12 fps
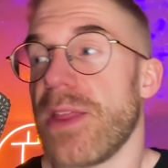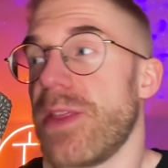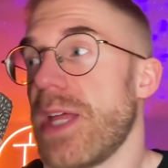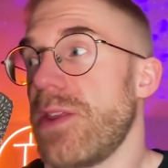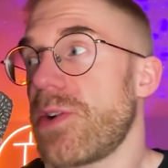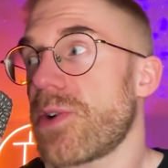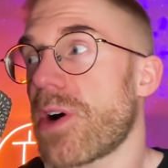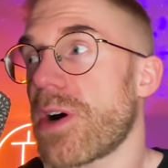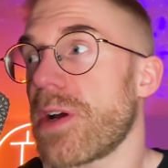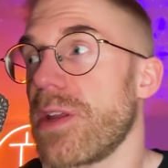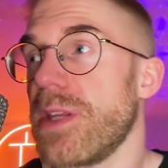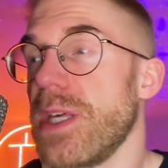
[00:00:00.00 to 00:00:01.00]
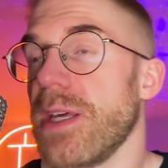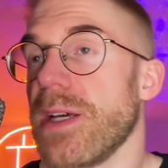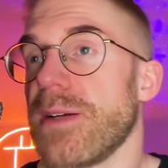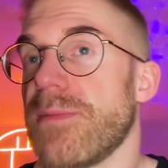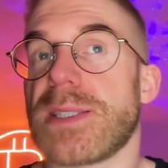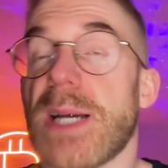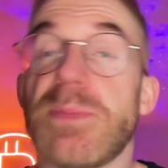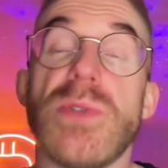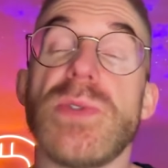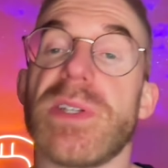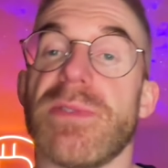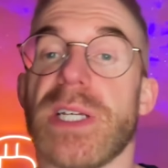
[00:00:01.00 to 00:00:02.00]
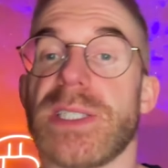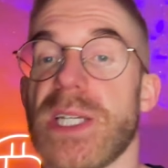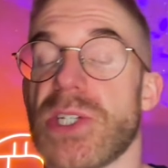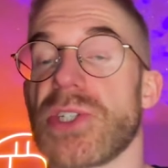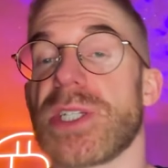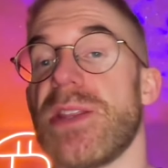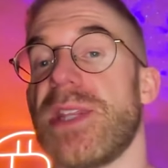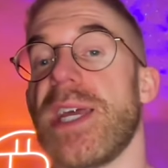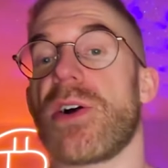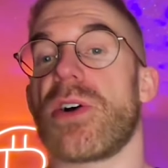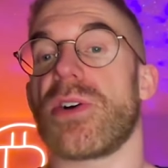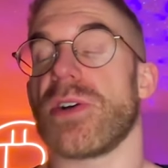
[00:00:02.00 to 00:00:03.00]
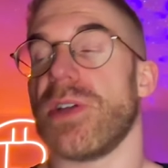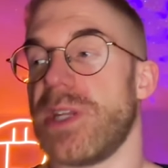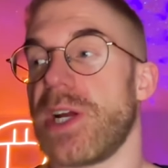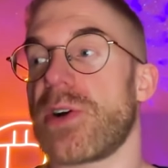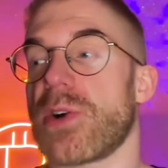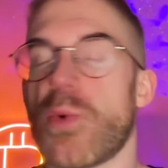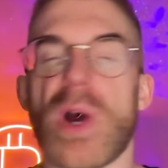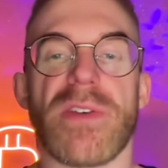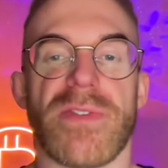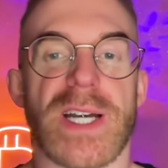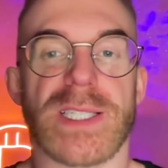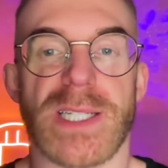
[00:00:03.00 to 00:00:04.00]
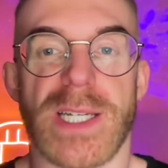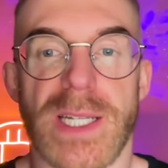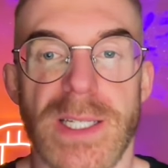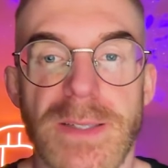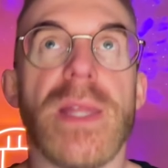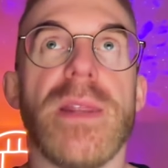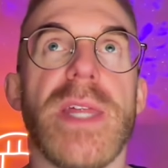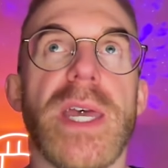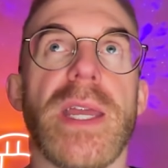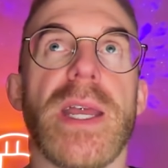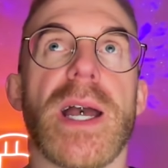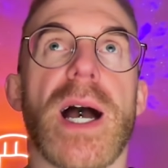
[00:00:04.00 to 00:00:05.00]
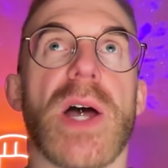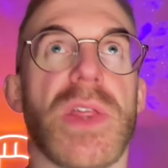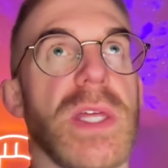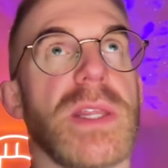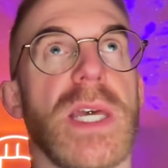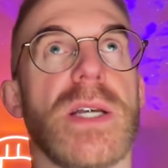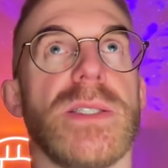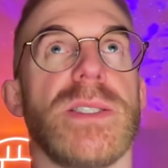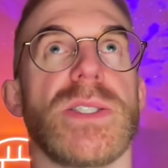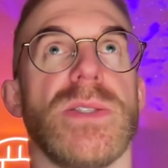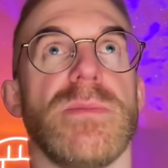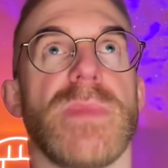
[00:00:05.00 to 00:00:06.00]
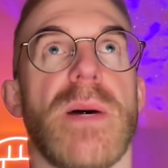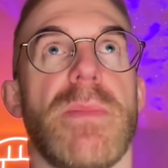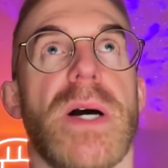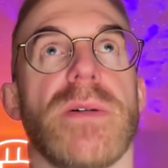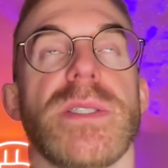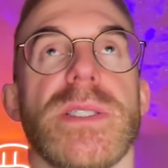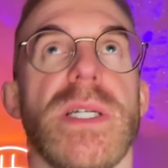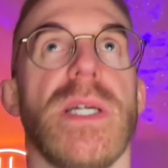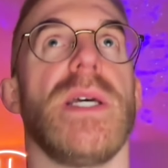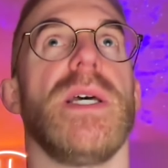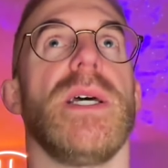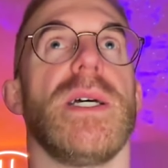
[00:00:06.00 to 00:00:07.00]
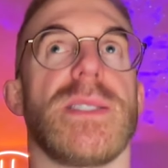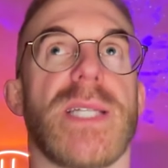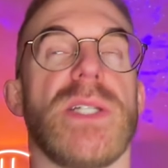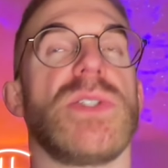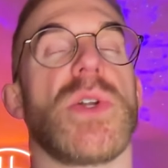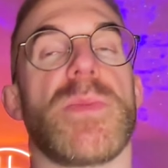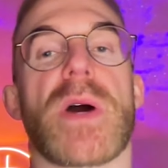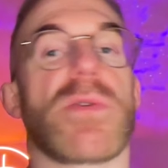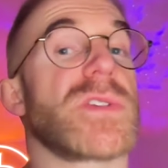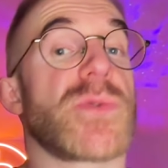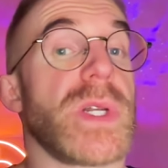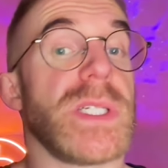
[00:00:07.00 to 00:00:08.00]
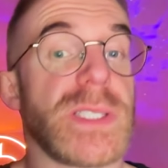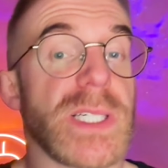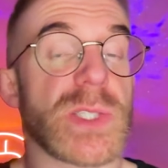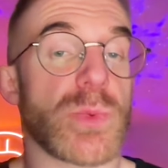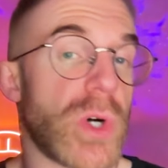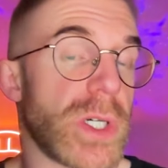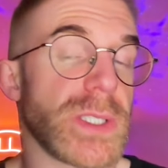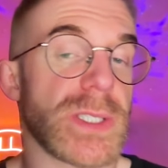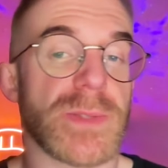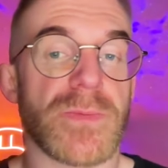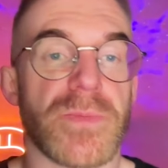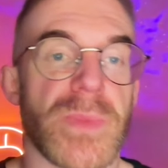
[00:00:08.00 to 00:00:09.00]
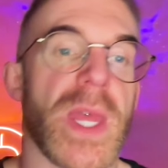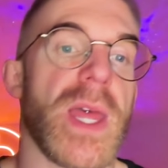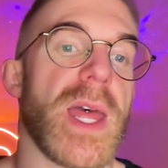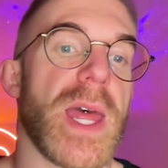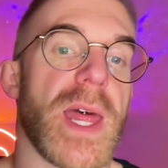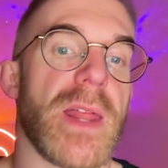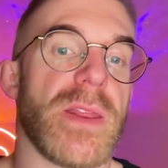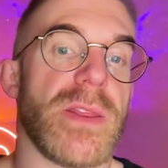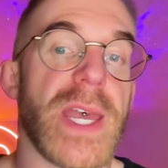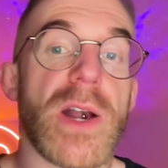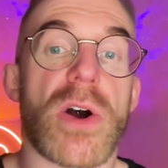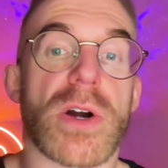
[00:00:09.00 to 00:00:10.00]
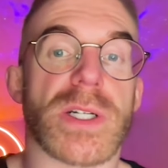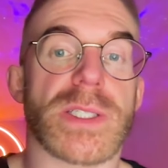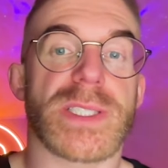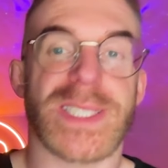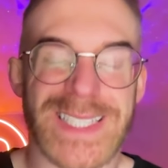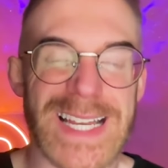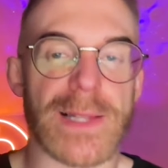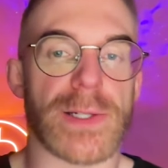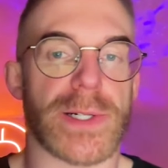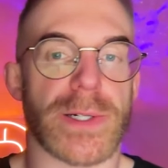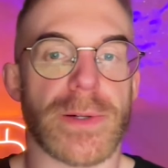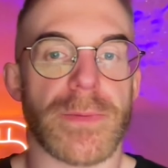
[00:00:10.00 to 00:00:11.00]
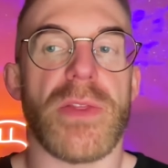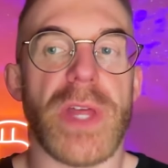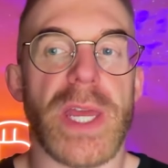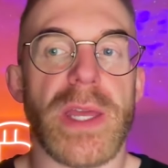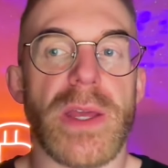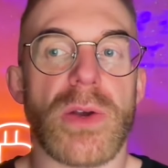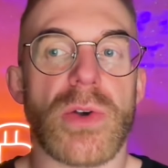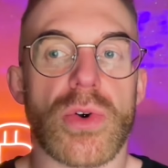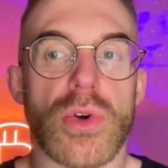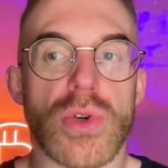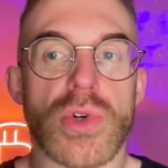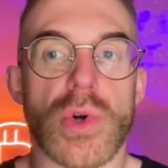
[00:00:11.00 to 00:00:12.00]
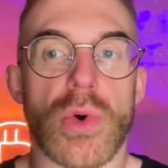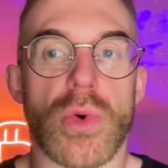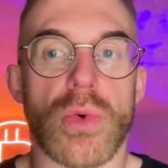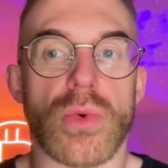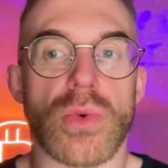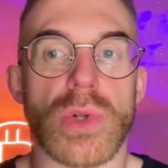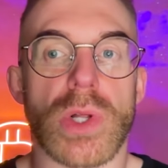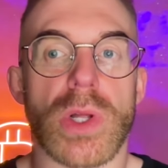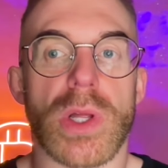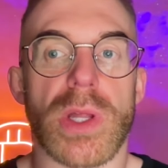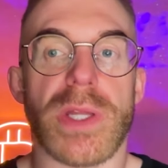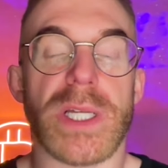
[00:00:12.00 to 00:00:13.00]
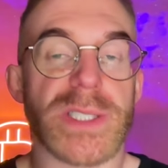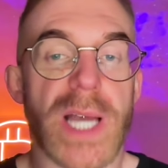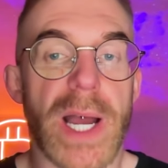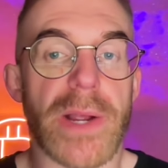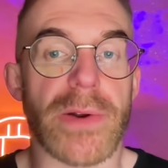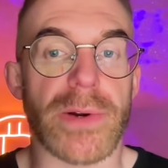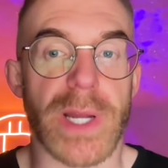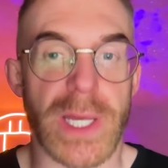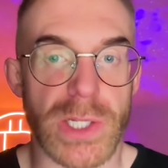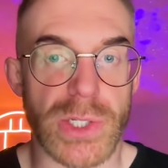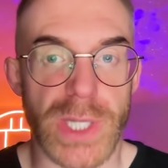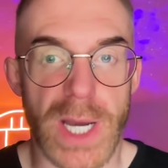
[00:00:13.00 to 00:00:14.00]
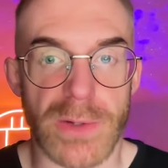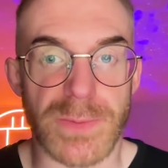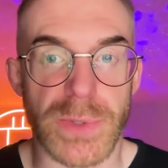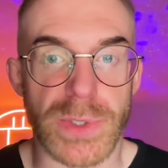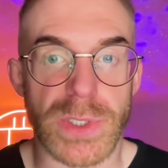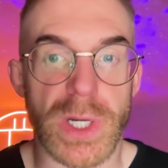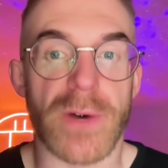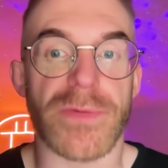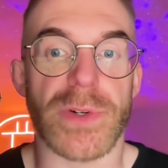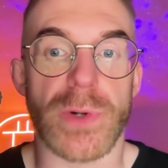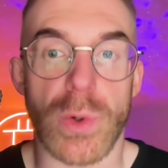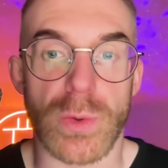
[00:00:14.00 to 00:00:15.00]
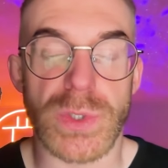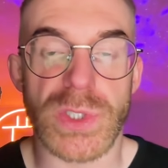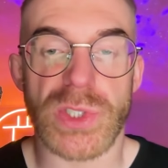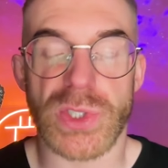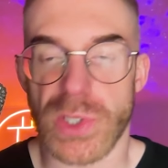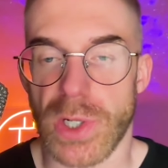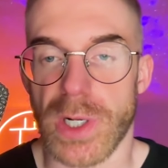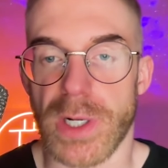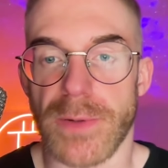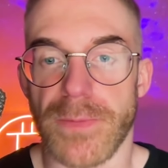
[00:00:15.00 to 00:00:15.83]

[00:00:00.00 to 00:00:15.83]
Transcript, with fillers: Then there are the uh, type two civilizations, and they are they are quite fascinating. They, I think they consume about ten to the power twenty-six watts, and they are stellar. They control the entire energy output of their host star.